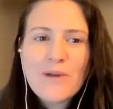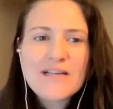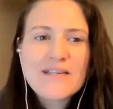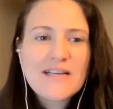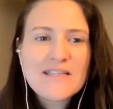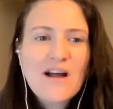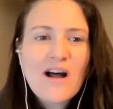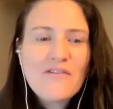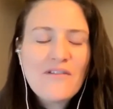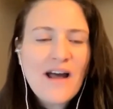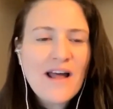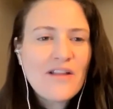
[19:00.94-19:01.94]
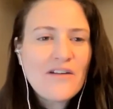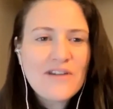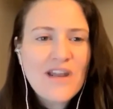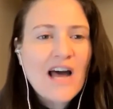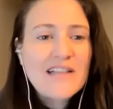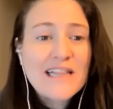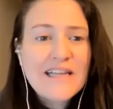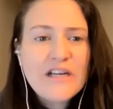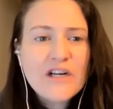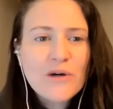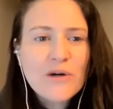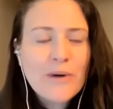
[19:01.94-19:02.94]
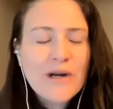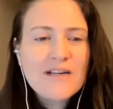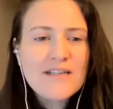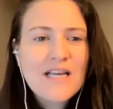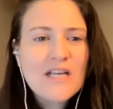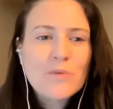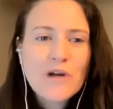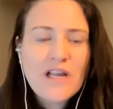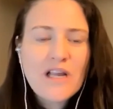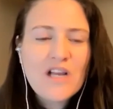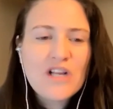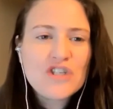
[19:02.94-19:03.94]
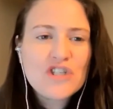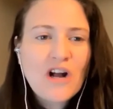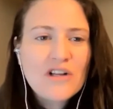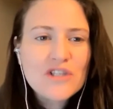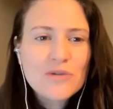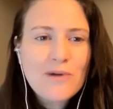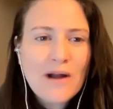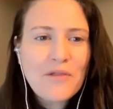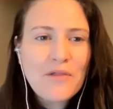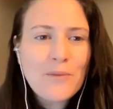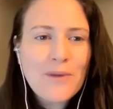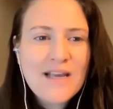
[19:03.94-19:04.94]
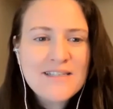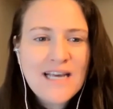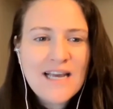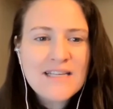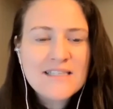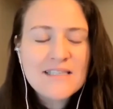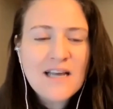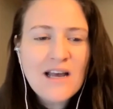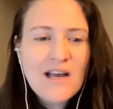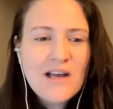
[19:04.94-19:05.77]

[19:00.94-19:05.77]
weekdays off. I love nonlinear work days, working in chunks throughout the weekdays.